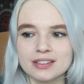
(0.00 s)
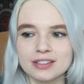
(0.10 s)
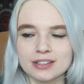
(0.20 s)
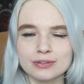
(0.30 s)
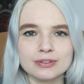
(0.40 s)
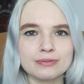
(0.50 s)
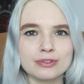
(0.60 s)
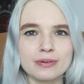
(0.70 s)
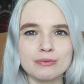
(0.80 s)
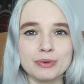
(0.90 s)
children
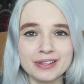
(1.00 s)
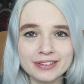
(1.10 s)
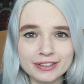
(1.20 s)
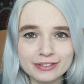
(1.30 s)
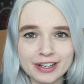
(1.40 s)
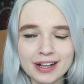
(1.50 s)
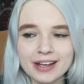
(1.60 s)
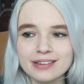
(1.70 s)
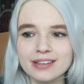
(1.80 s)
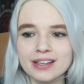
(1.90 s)
from Winterfell,
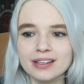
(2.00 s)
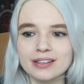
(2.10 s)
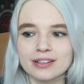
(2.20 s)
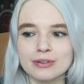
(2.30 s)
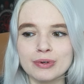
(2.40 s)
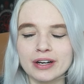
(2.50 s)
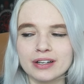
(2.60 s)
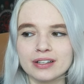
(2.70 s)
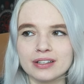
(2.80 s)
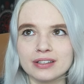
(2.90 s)
I think,
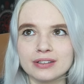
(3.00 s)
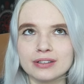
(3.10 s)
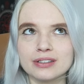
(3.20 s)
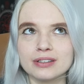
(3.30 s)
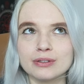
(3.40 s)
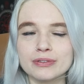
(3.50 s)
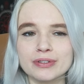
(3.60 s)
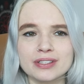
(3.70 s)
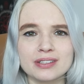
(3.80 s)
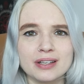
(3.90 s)
what
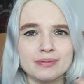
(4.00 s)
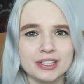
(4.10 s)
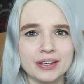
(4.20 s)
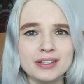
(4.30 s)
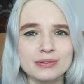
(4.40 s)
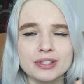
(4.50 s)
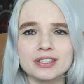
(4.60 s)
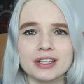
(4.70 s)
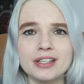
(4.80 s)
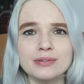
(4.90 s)
was his name? Jace? Where
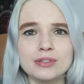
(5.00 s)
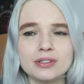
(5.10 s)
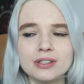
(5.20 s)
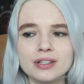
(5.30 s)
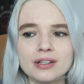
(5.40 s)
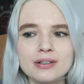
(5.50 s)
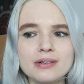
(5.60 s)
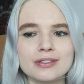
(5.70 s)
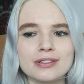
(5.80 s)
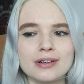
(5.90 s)
Jace was going to go.
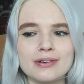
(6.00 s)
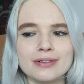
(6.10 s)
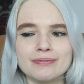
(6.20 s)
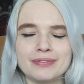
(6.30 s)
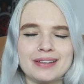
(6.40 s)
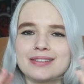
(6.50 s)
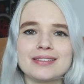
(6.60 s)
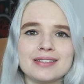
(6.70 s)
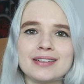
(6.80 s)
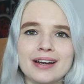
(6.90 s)
So that's
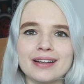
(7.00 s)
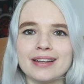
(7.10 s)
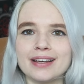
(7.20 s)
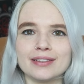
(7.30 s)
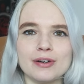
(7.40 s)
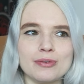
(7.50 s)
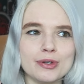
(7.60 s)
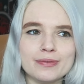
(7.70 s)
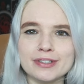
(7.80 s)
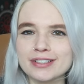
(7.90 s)
just kind of like the
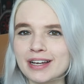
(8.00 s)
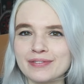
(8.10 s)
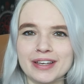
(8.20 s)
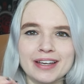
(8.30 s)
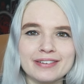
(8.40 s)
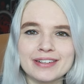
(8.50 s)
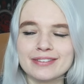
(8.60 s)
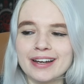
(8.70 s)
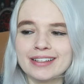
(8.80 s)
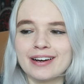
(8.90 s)
rumors I'm hearing
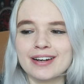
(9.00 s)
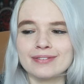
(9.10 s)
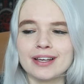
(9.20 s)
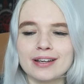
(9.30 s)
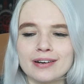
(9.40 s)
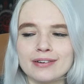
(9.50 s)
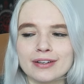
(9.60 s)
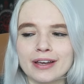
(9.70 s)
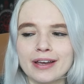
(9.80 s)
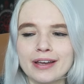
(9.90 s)
right now, and I'm like,
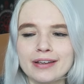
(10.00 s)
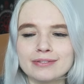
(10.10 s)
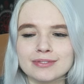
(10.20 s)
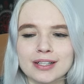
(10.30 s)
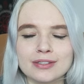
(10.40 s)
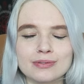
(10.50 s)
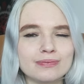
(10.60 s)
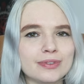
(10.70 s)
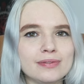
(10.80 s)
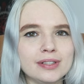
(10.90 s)
okay, that's
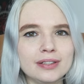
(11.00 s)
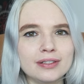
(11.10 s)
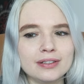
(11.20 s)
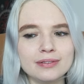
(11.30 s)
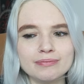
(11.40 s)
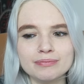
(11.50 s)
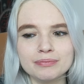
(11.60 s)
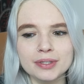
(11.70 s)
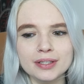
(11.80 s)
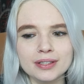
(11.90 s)
probably going to
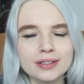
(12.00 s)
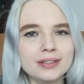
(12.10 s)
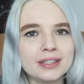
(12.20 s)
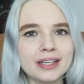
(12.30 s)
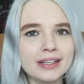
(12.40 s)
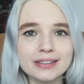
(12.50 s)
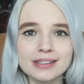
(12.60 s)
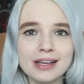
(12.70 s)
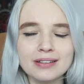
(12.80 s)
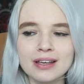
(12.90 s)
be the case
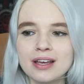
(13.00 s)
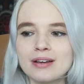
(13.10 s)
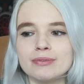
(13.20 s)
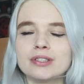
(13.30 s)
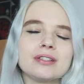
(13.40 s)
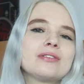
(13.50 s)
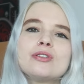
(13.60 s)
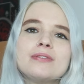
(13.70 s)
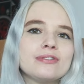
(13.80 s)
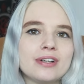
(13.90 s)
then. But
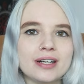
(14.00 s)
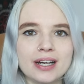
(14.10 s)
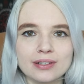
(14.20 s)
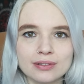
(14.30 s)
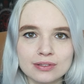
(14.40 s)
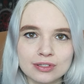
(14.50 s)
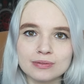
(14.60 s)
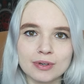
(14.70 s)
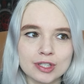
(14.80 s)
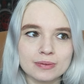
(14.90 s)
to be fair, I don't know too
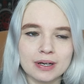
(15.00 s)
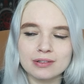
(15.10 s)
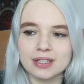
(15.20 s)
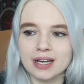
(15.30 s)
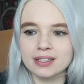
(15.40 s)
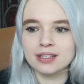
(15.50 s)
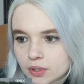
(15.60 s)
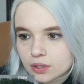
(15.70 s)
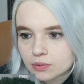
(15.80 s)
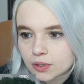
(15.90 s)
much about that,
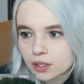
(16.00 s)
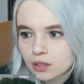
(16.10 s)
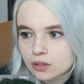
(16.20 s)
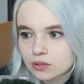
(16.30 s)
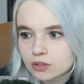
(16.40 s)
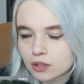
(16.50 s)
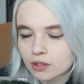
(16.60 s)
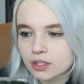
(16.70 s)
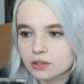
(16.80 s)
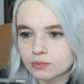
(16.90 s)
because we also
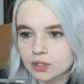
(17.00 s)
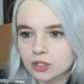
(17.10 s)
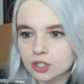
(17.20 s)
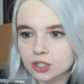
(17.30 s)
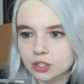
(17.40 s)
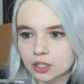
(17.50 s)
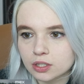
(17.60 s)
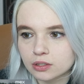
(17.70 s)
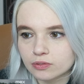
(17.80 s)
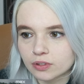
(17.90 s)
saw this one shot
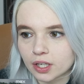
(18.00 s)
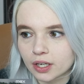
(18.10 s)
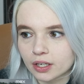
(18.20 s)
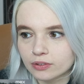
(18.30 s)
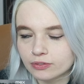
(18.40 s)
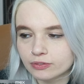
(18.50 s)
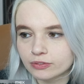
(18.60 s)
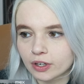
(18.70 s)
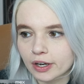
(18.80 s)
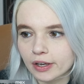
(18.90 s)
of like
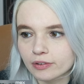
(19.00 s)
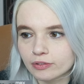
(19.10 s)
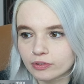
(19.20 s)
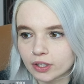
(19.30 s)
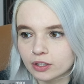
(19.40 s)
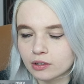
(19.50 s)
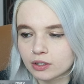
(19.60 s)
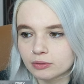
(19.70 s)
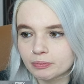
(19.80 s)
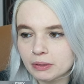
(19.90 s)
five, like,
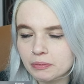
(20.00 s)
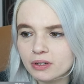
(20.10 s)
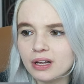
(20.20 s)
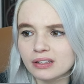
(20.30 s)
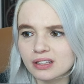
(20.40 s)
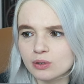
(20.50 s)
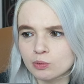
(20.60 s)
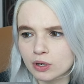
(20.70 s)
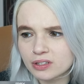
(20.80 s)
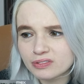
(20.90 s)
younger people. I think
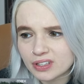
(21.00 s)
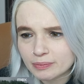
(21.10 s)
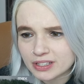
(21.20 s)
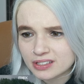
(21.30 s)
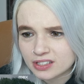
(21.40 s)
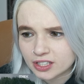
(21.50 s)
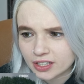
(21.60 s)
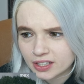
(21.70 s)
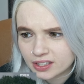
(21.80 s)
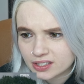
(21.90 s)
one of them is
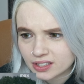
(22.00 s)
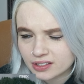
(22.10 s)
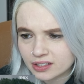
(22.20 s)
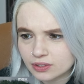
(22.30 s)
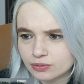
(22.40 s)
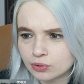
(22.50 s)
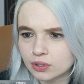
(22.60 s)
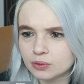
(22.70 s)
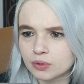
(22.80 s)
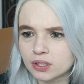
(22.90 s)
Jace, I think the
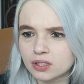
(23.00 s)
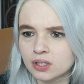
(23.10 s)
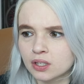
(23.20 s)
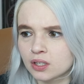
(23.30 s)
fourth one,